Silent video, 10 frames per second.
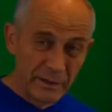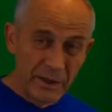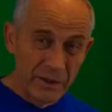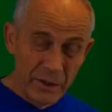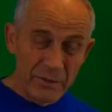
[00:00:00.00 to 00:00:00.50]

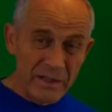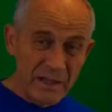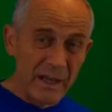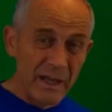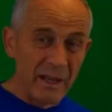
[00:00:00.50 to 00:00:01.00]
Can you
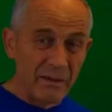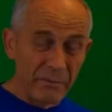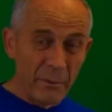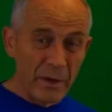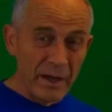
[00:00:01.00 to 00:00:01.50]
see that
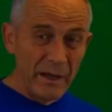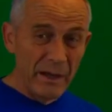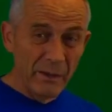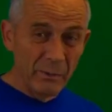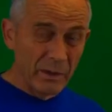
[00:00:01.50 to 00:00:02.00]

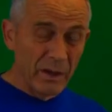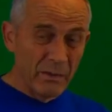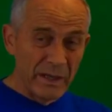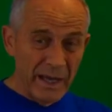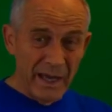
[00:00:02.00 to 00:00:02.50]
40 will
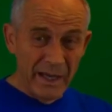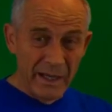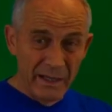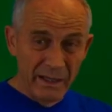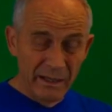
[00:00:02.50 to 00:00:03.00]
go into
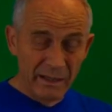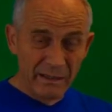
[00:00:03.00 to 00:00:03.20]
80?